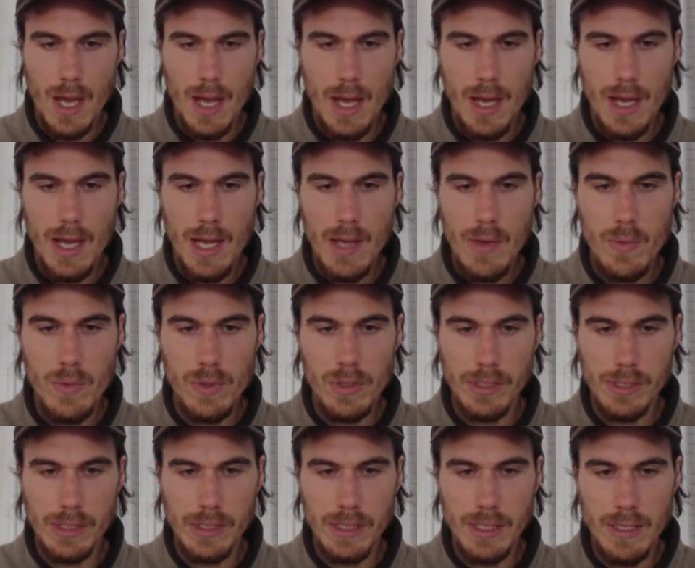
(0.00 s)
I
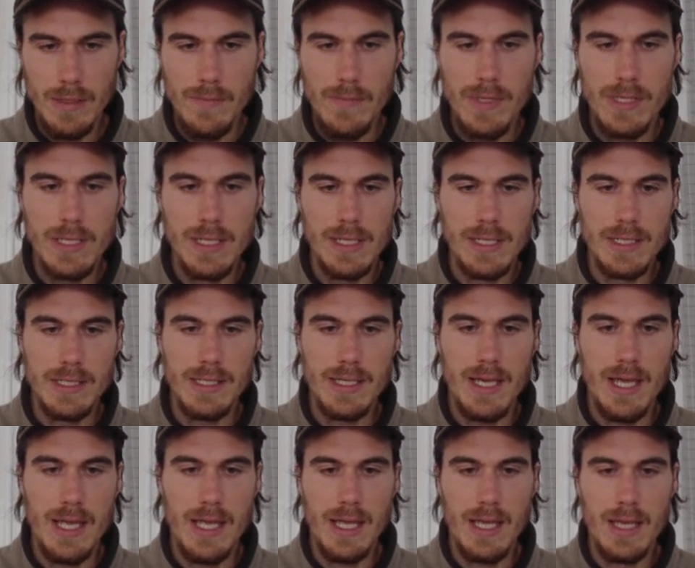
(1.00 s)
would immediately
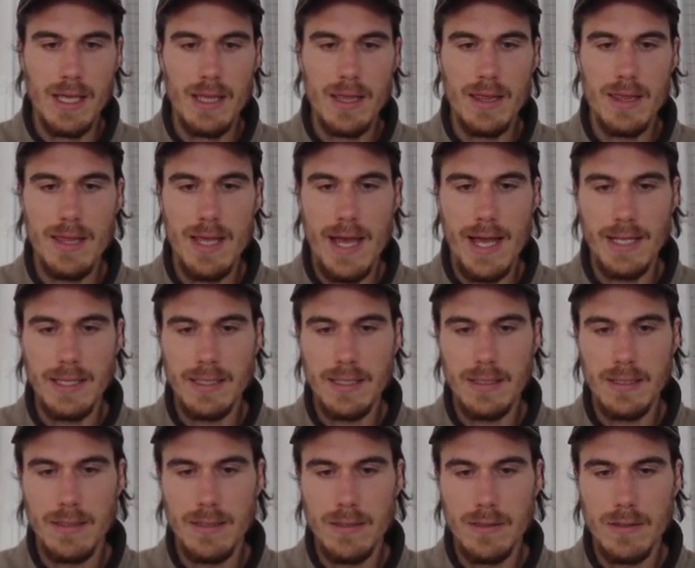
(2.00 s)
say that
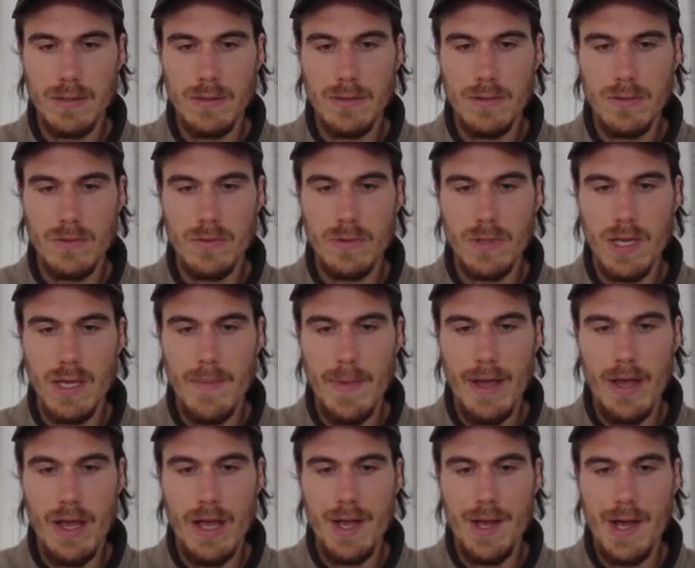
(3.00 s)
talking
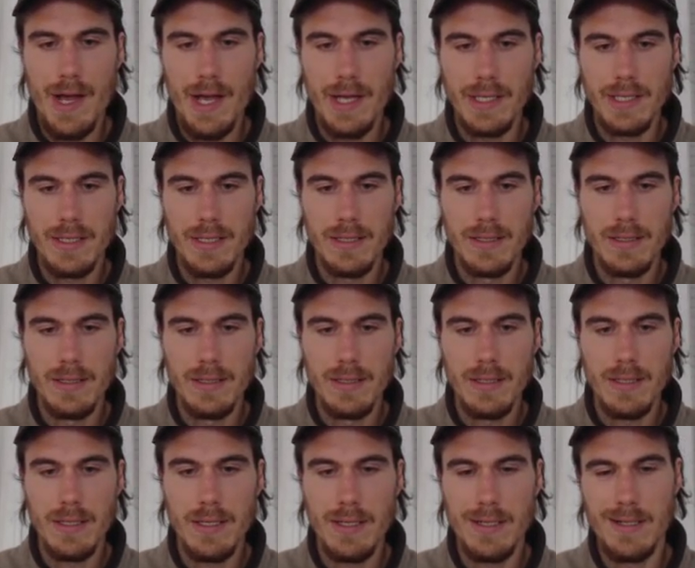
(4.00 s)
about us
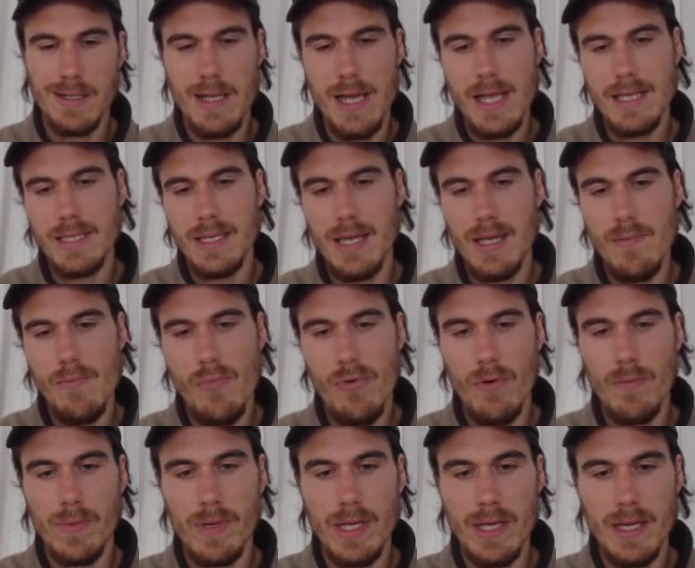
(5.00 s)
in an essay,
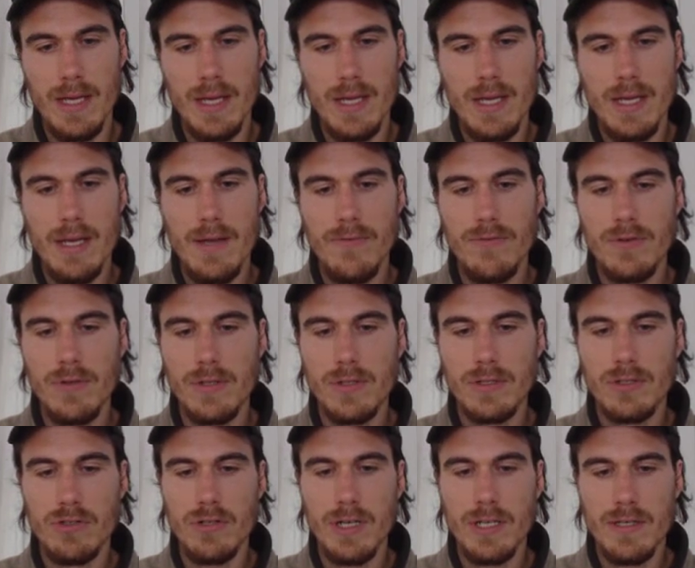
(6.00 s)
probably if you
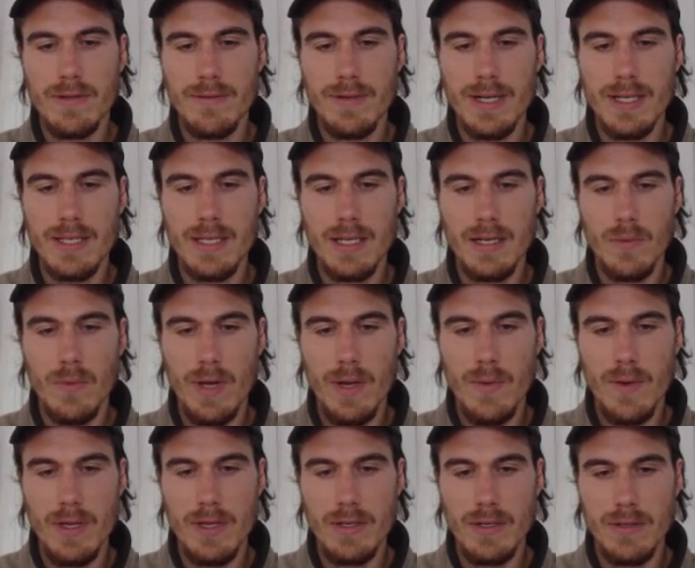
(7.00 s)
can try to write it in a way
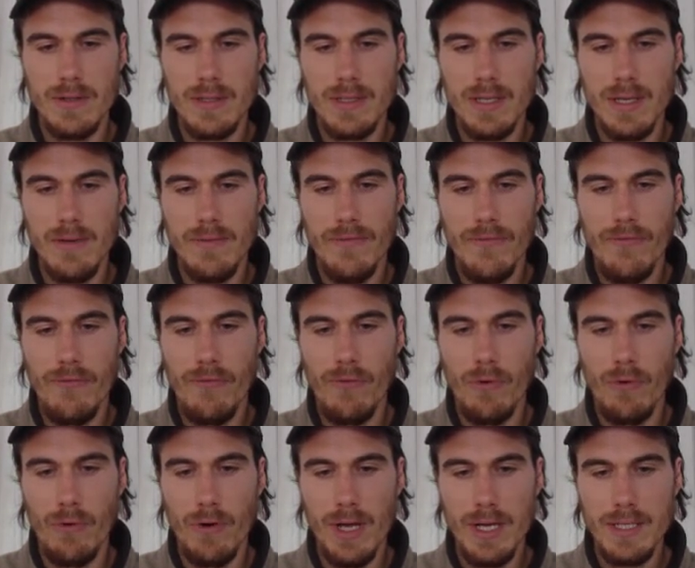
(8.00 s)
where you don't say
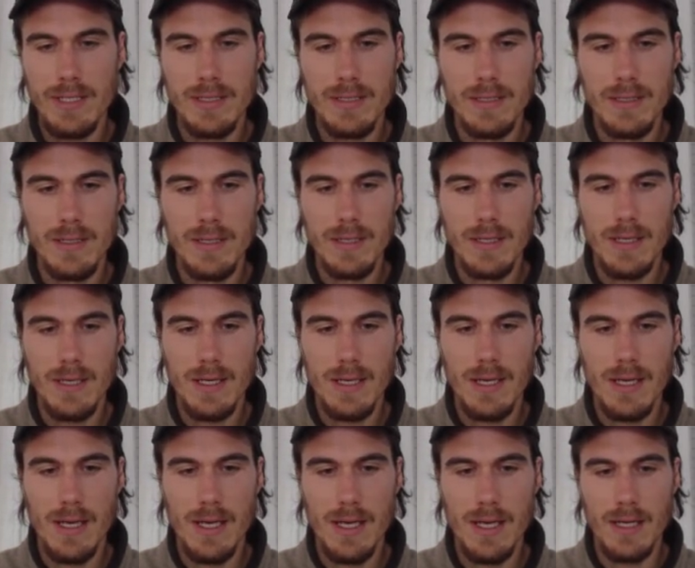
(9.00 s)
for us
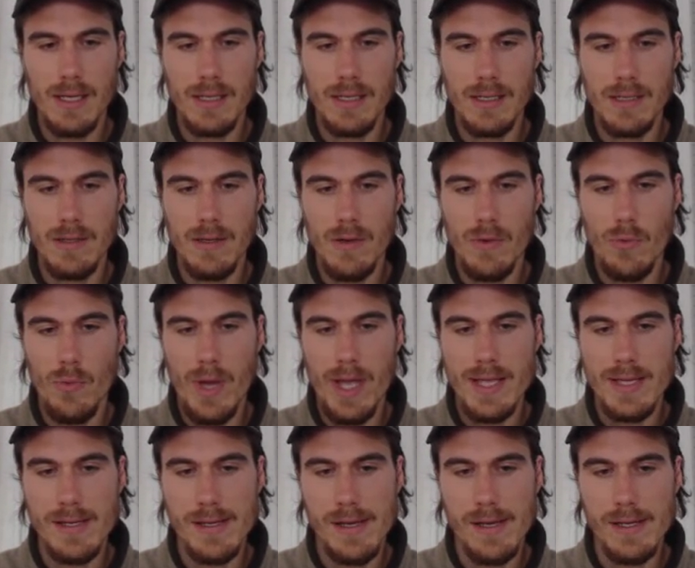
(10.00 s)
and
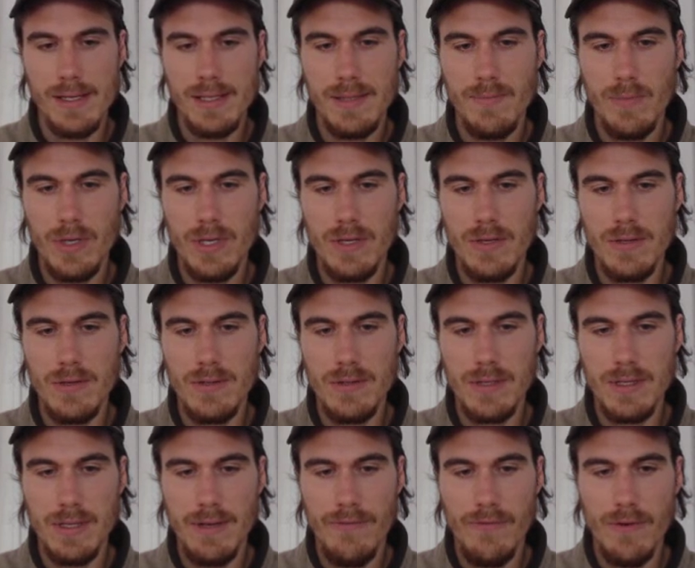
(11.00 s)
await us, but you use
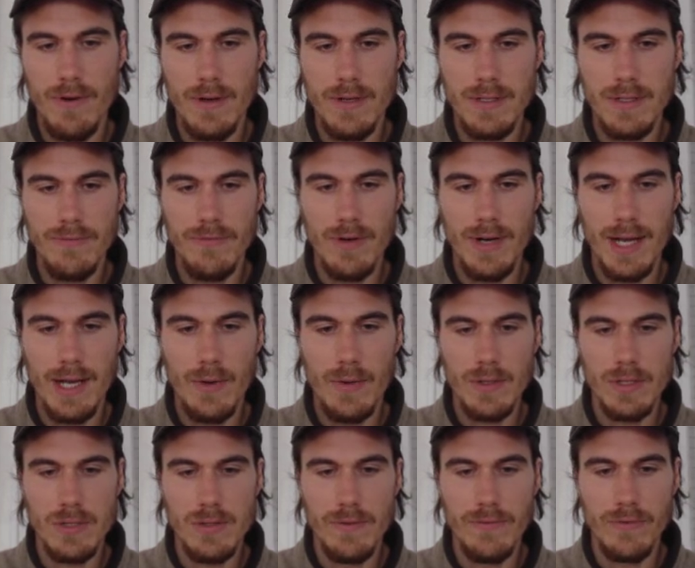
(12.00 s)
a different
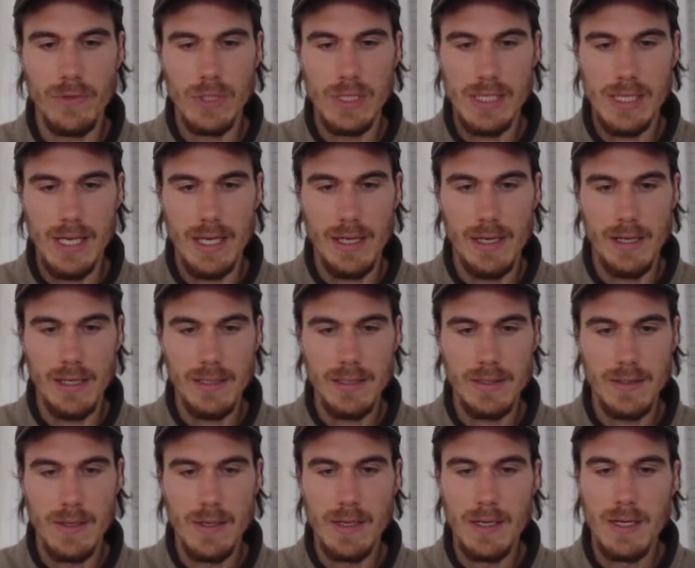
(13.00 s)
language to avoid saying
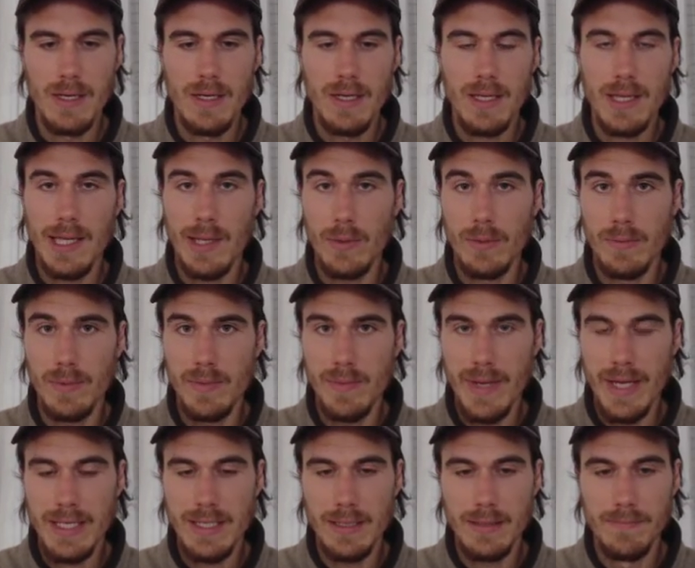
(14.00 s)
us, that would be
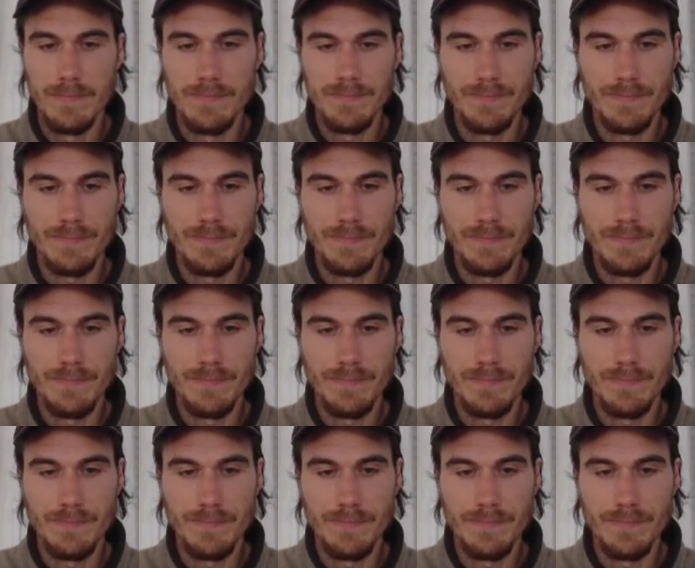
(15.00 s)
better.